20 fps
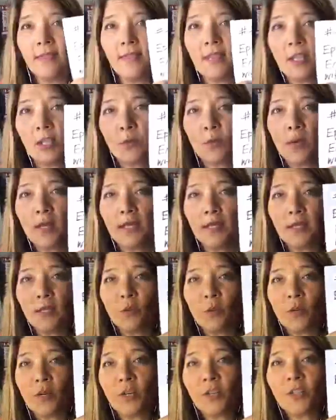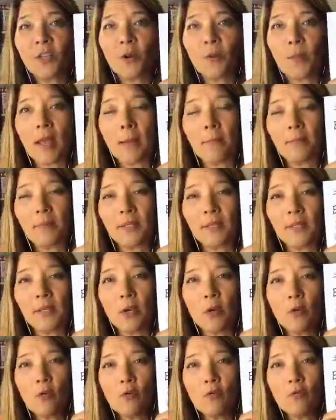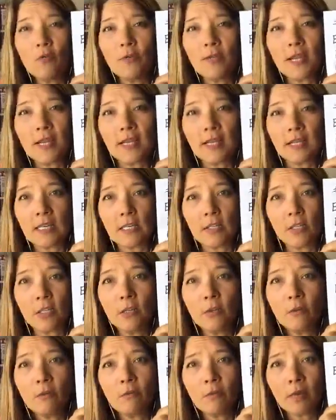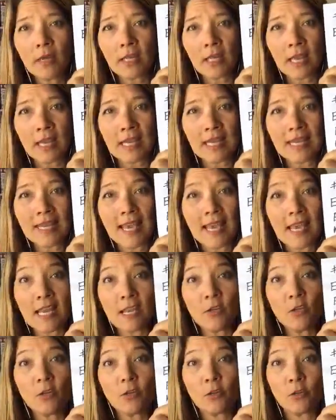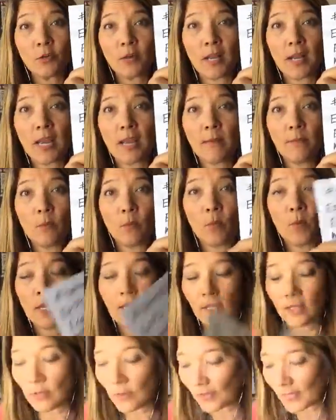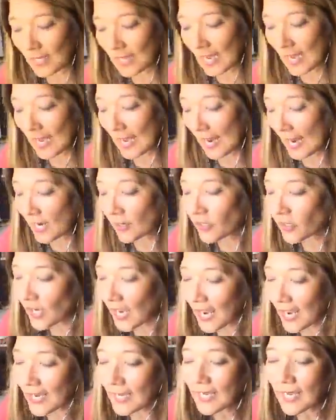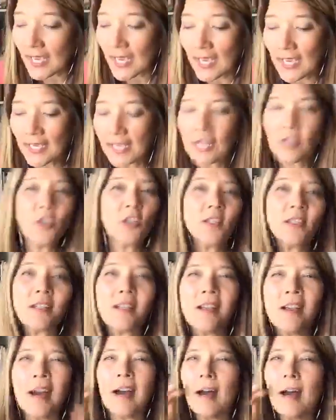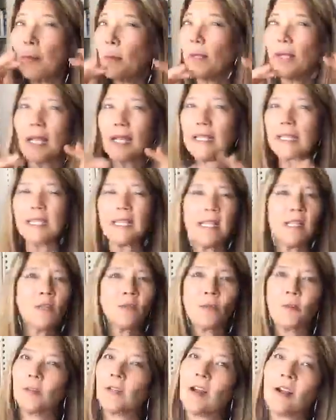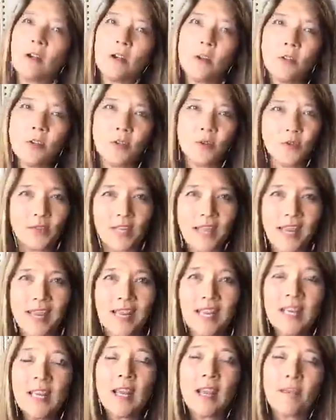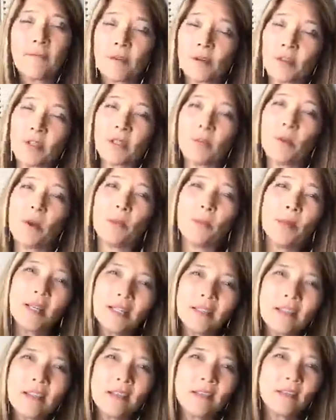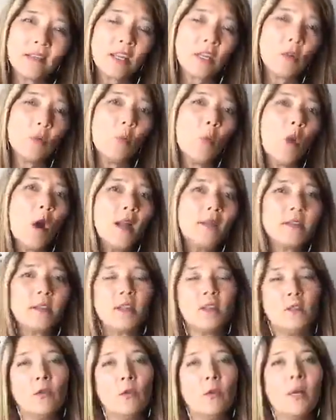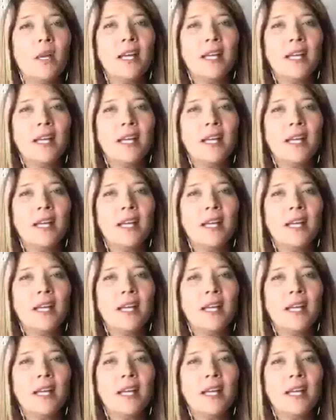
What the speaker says: This was Twitterscope episode 92. Engage your tribe with using a hashtag. Again, just a couple ideas for Taco Tuesday. If you're a small business and you want to